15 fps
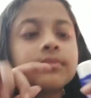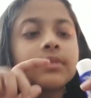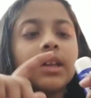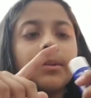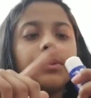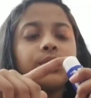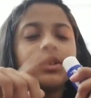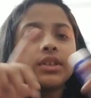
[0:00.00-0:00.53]

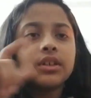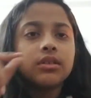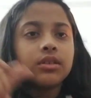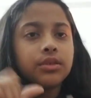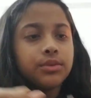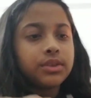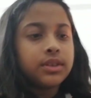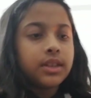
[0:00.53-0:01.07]
I'm using a
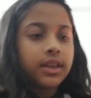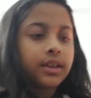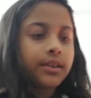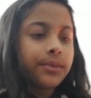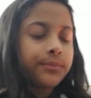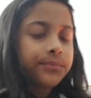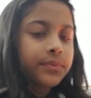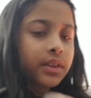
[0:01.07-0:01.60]
glue stick.
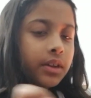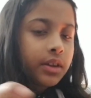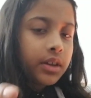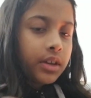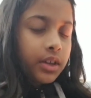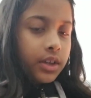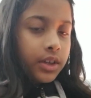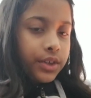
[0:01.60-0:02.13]

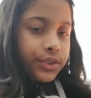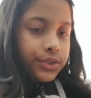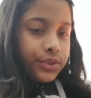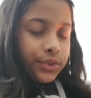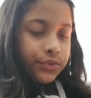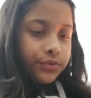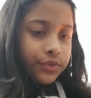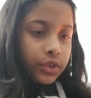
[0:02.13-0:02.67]

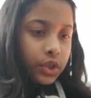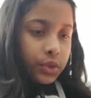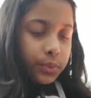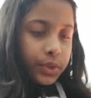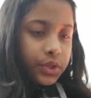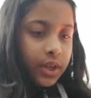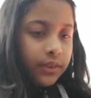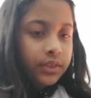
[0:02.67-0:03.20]
So first
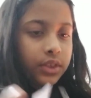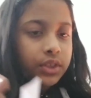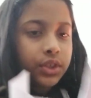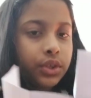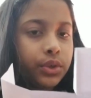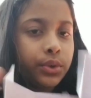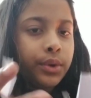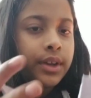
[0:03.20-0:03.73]
what you have to
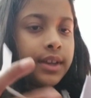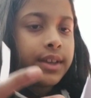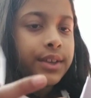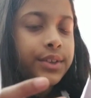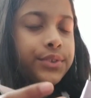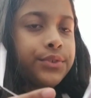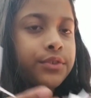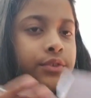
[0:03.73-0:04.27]
do
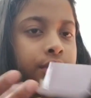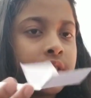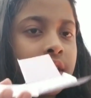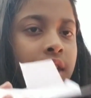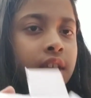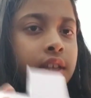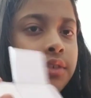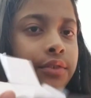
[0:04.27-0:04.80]
is
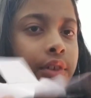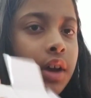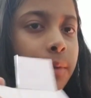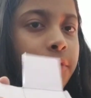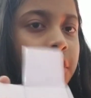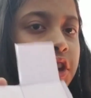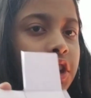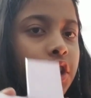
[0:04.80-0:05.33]

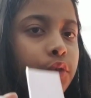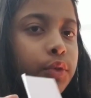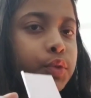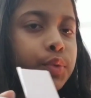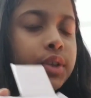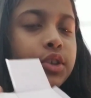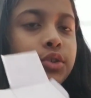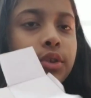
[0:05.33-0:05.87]
figure out which
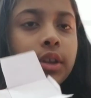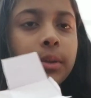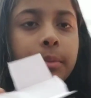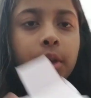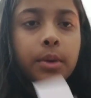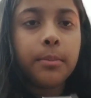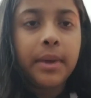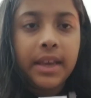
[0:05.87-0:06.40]
one is going to be
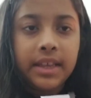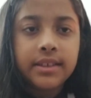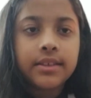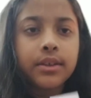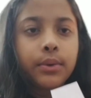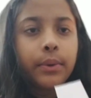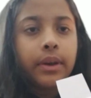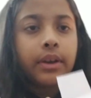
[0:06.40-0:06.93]
your base
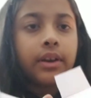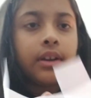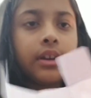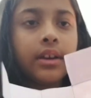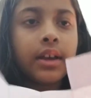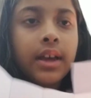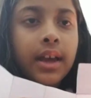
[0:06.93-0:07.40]
square.